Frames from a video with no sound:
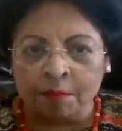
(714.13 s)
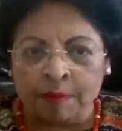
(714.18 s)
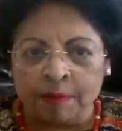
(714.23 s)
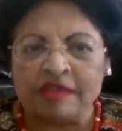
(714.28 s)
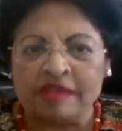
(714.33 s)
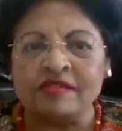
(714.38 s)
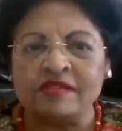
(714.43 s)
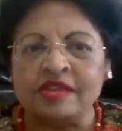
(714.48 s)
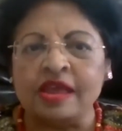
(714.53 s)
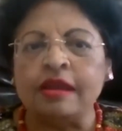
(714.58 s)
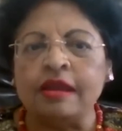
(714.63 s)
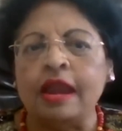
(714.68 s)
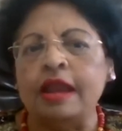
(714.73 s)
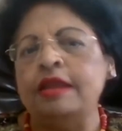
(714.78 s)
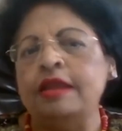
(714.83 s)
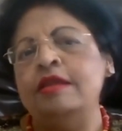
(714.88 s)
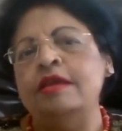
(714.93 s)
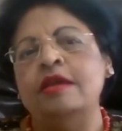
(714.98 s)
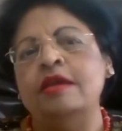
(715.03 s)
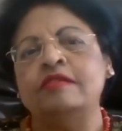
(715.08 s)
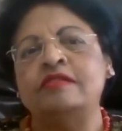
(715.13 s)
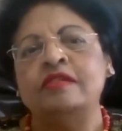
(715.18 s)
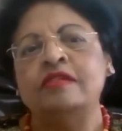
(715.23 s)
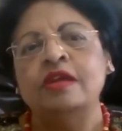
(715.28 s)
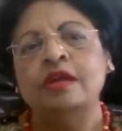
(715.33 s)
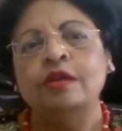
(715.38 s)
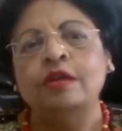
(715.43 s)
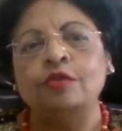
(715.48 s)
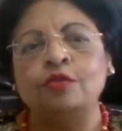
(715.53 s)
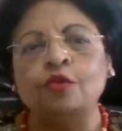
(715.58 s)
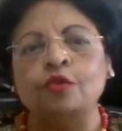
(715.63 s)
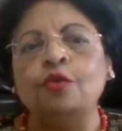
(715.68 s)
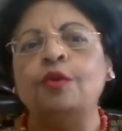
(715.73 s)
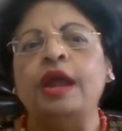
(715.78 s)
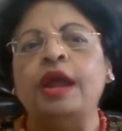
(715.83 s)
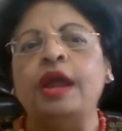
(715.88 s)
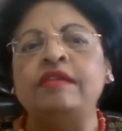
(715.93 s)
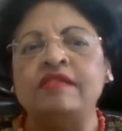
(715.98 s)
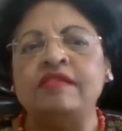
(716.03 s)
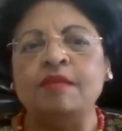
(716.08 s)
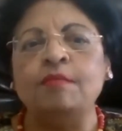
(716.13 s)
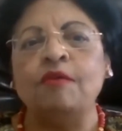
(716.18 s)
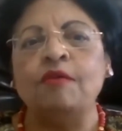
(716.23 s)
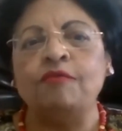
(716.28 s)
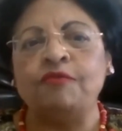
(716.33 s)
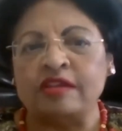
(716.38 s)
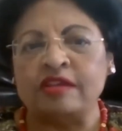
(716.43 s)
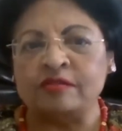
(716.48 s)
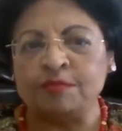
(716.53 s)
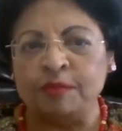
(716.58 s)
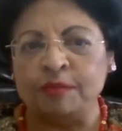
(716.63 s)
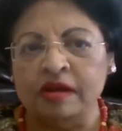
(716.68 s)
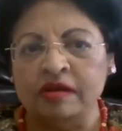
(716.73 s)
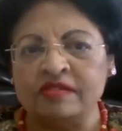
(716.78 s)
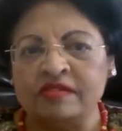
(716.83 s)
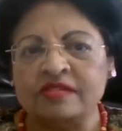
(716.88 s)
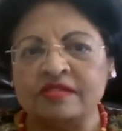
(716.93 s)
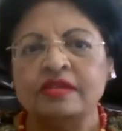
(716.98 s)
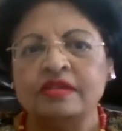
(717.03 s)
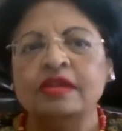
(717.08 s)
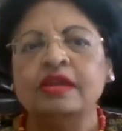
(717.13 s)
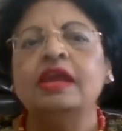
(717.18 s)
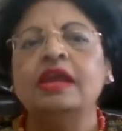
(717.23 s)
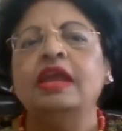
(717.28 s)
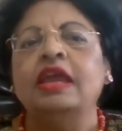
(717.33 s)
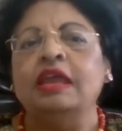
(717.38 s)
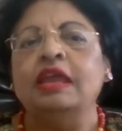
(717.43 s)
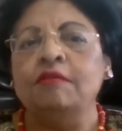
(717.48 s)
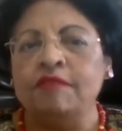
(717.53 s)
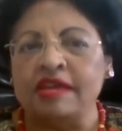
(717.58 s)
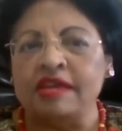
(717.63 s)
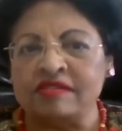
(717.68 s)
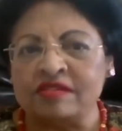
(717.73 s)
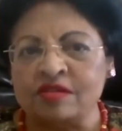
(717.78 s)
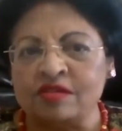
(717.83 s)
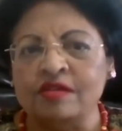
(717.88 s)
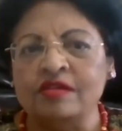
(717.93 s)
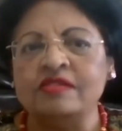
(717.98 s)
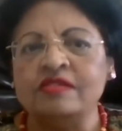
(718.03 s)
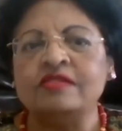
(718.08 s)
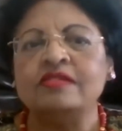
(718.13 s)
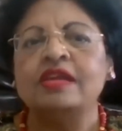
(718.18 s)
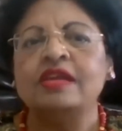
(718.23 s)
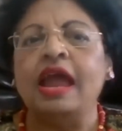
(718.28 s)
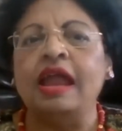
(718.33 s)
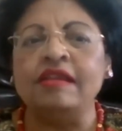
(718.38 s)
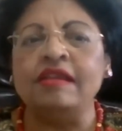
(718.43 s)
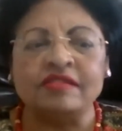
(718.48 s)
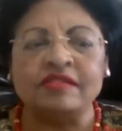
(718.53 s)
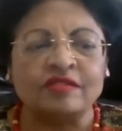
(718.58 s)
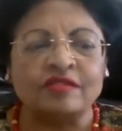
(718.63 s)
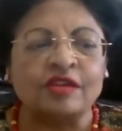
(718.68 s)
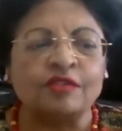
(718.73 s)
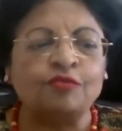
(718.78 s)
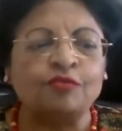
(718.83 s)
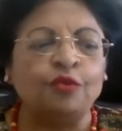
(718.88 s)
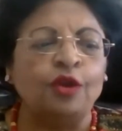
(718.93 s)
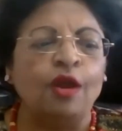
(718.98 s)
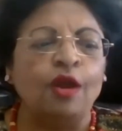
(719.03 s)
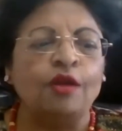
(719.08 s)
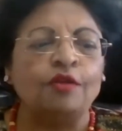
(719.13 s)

pitch their ideas to a team of experts, investors, and successful